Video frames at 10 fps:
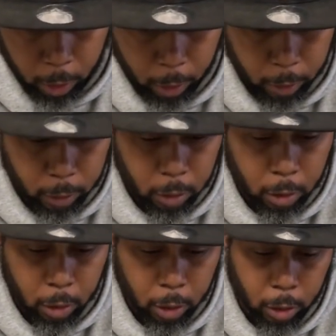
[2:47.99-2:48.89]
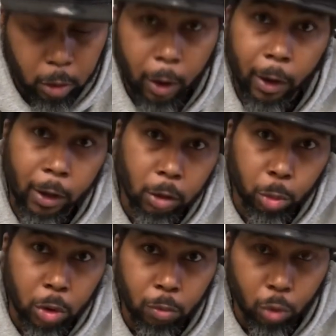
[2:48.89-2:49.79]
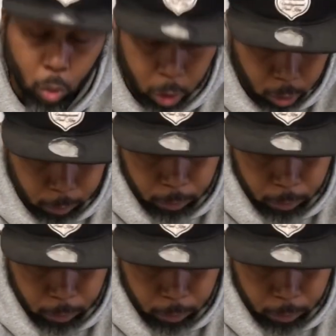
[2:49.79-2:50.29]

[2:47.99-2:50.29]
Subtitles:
and I like to put them to work.